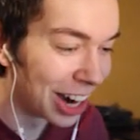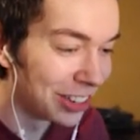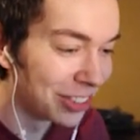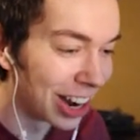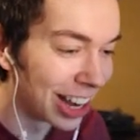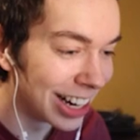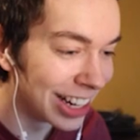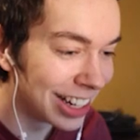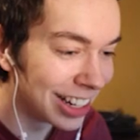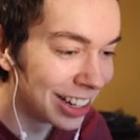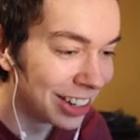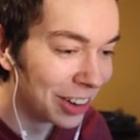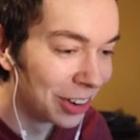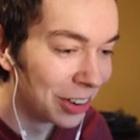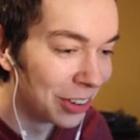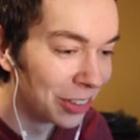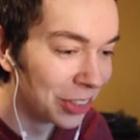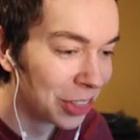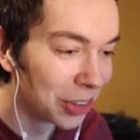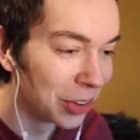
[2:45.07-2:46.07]
Are you ready? Are you ready?
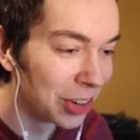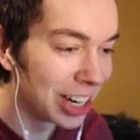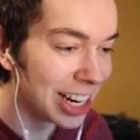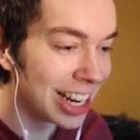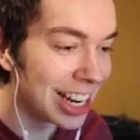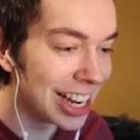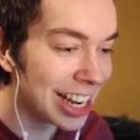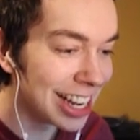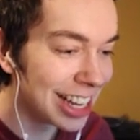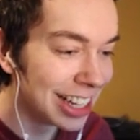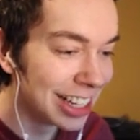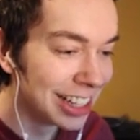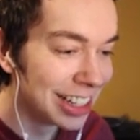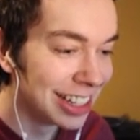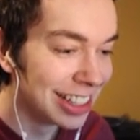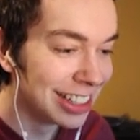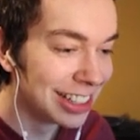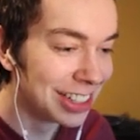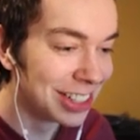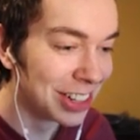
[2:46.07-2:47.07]
Three,
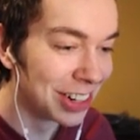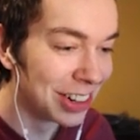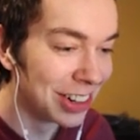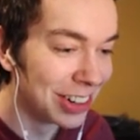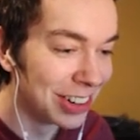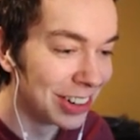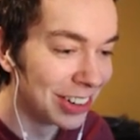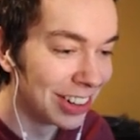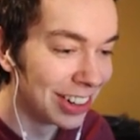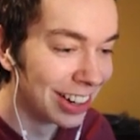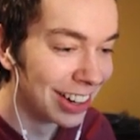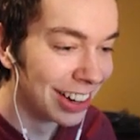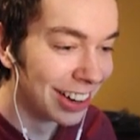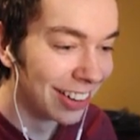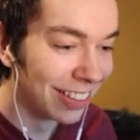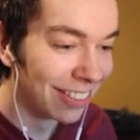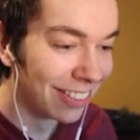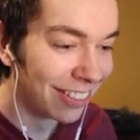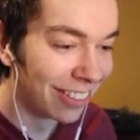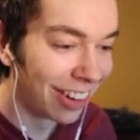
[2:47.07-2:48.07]
uh, three. two,
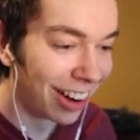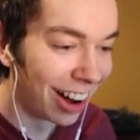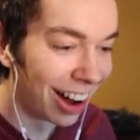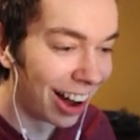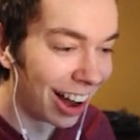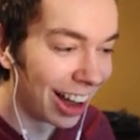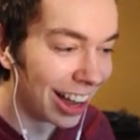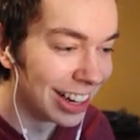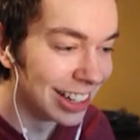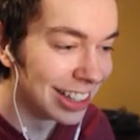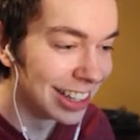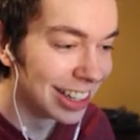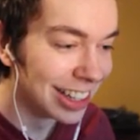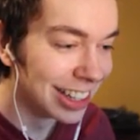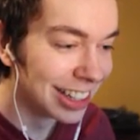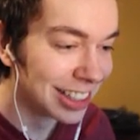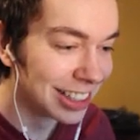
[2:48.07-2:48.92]
one,